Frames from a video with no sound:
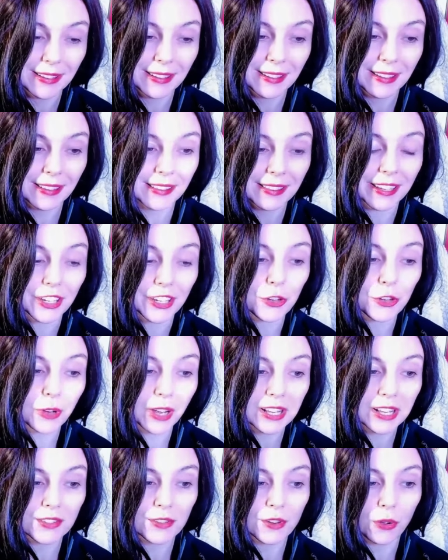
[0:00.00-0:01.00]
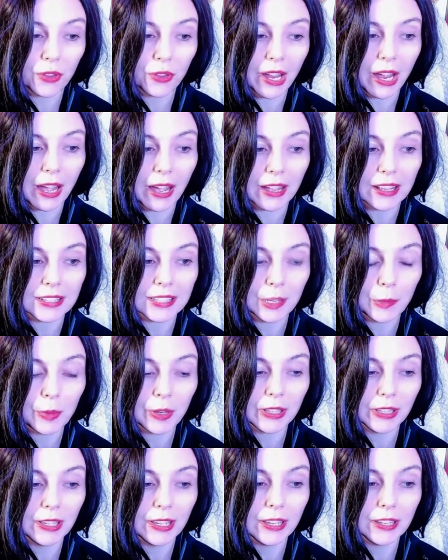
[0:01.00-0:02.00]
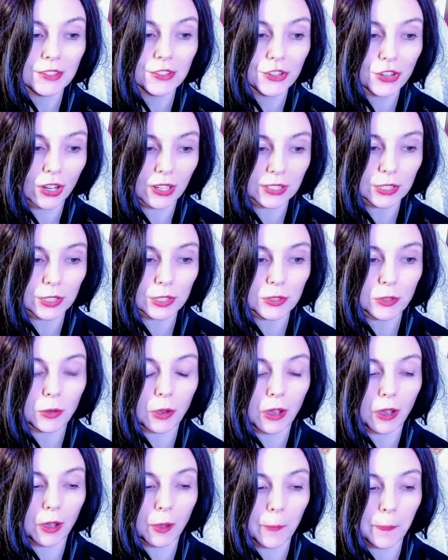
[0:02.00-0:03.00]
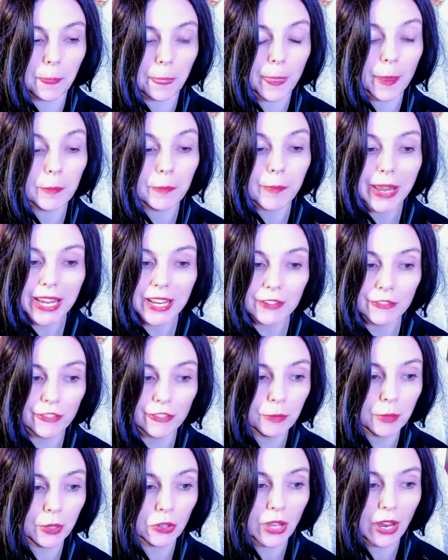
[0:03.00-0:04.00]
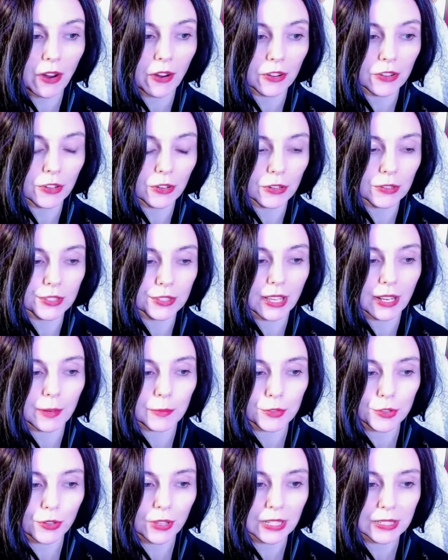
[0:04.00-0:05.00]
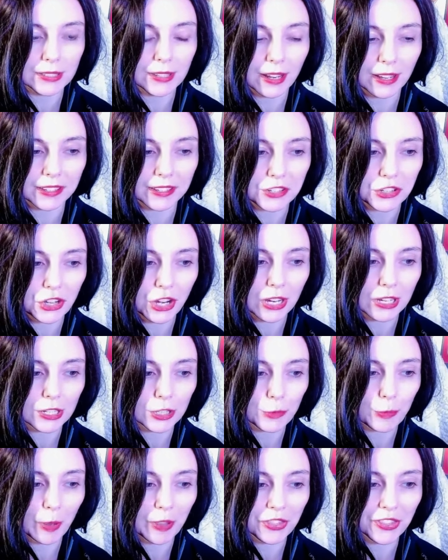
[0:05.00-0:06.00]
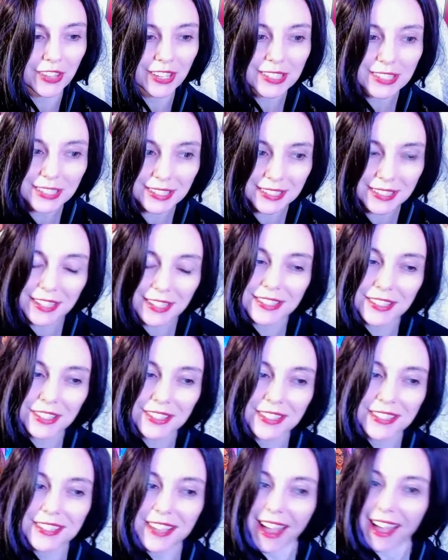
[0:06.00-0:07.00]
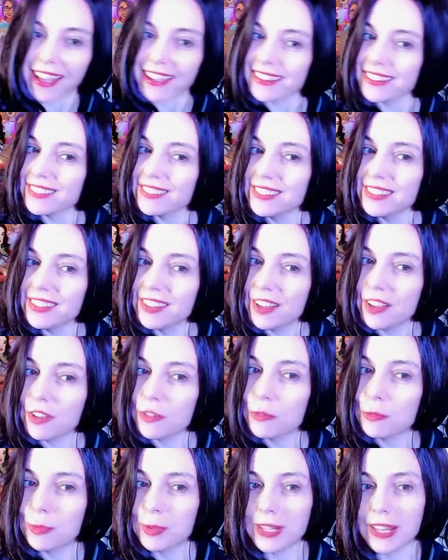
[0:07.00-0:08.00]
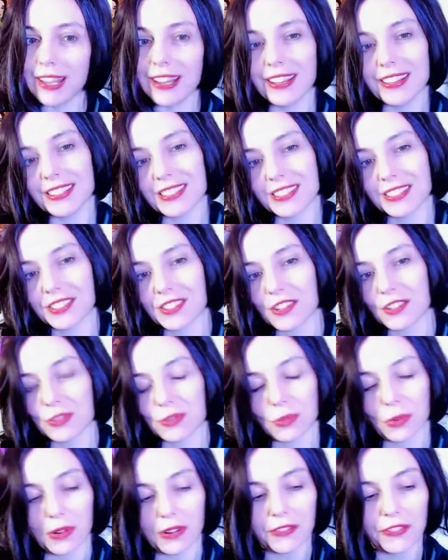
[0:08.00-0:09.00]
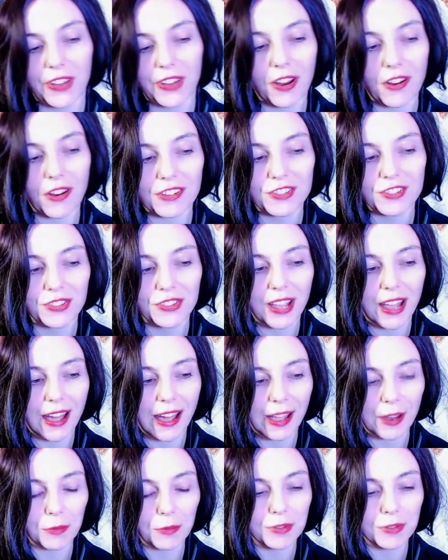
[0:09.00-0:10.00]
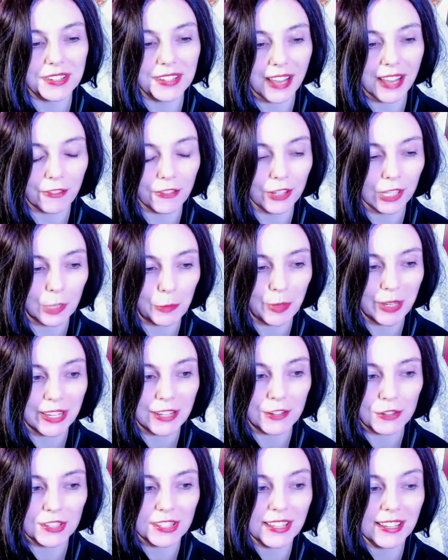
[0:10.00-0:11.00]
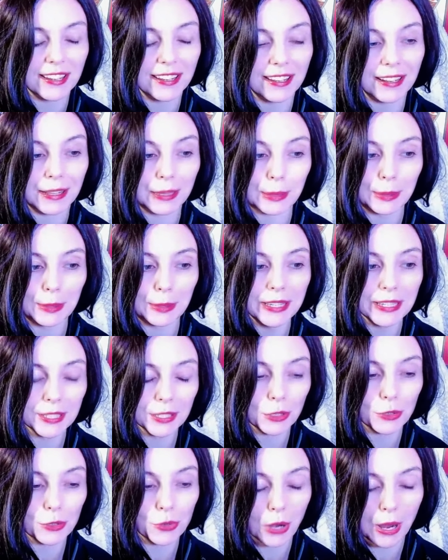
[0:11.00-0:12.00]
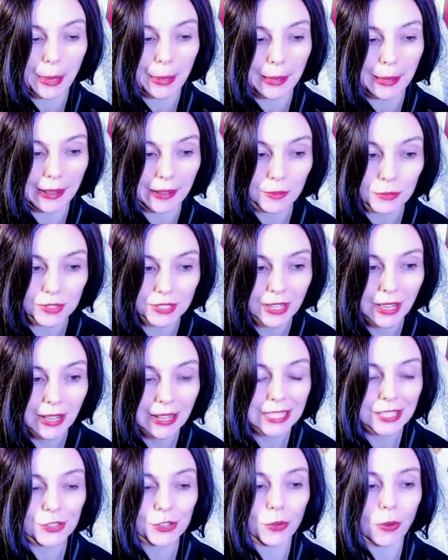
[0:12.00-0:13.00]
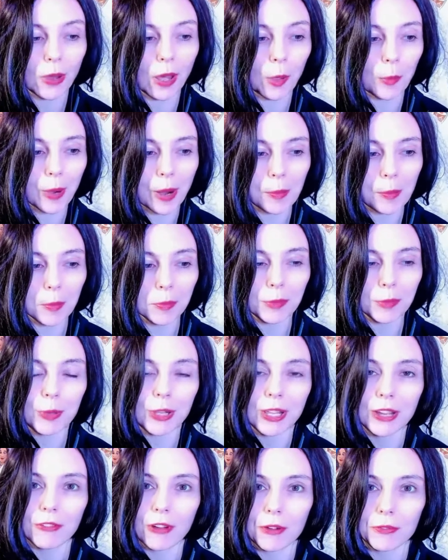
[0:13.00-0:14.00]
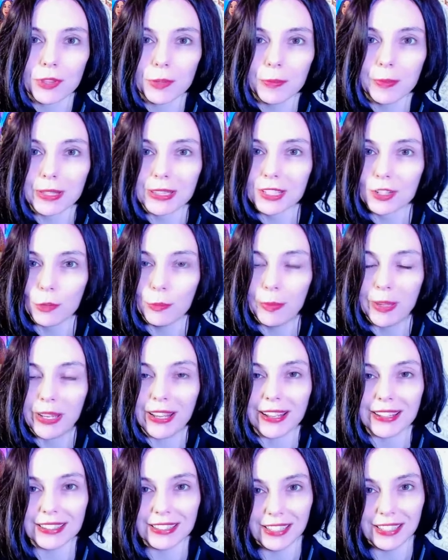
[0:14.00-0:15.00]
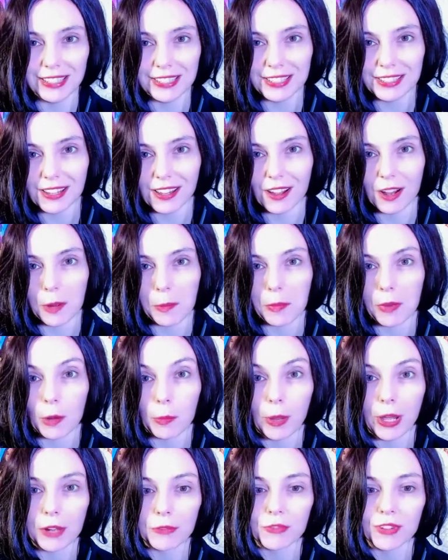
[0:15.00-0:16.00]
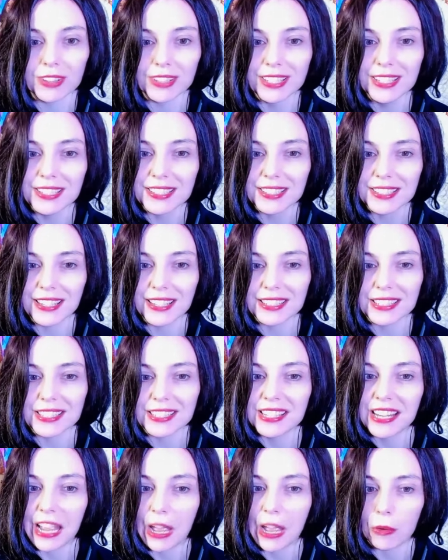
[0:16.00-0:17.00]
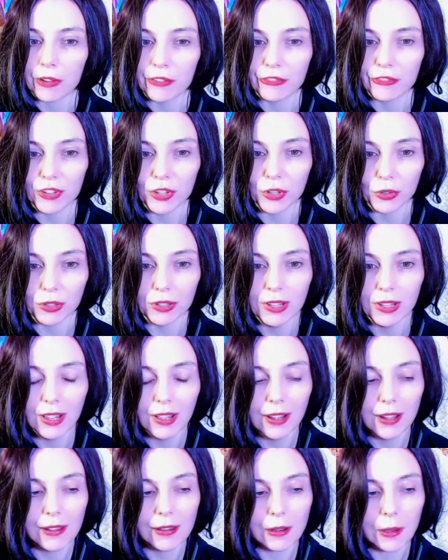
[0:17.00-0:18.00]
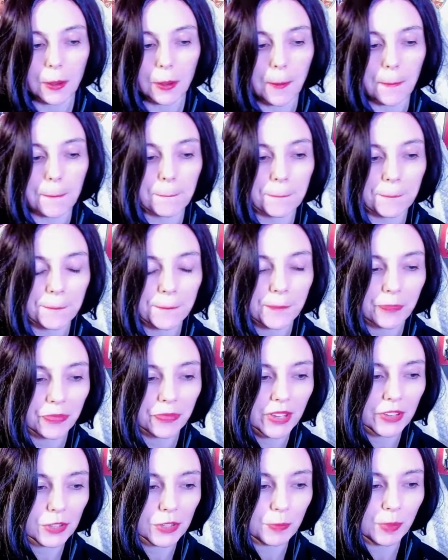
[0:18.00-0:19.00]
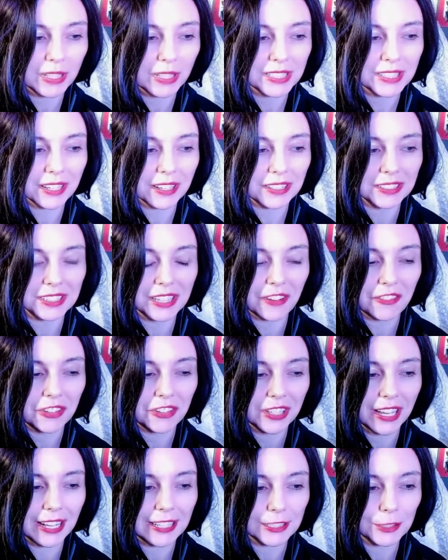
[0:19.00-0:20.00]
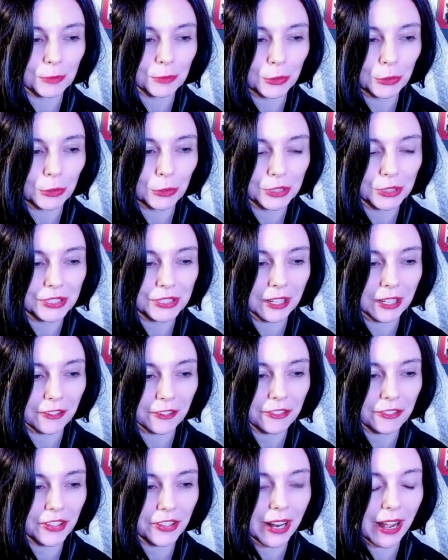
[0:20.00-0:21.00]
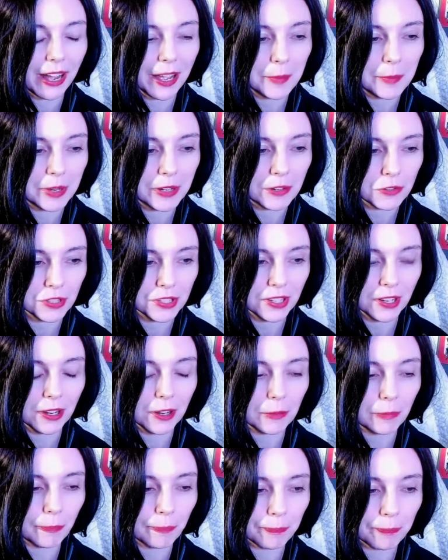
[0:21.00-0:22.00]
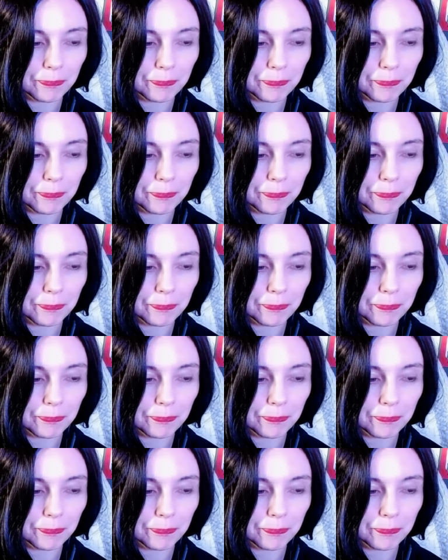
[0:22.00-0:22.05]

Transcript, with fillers: Like, you guys know that I typically just um, main female characters, and I'm sure that's not going to change, but this is the style of play. This is the sort of character that I would definitely be interested in at least trying out. So I'll probably play around with him a little bit at least um, upon release and see how I feel. Um, his playstyle definitely has some cool stuff that I'm interested in.